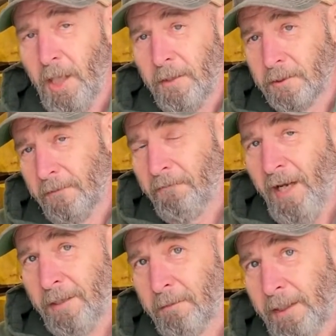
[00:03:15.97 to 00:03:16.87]
There's a
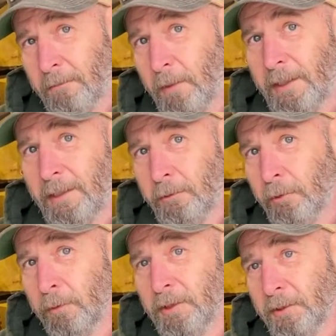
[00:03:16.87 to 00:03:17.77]
fine line running it too
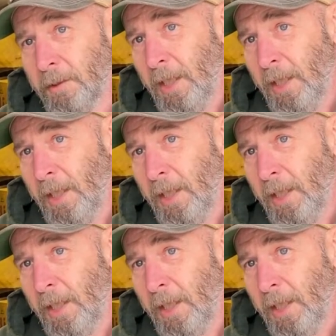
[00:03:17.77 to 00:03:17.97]
rich,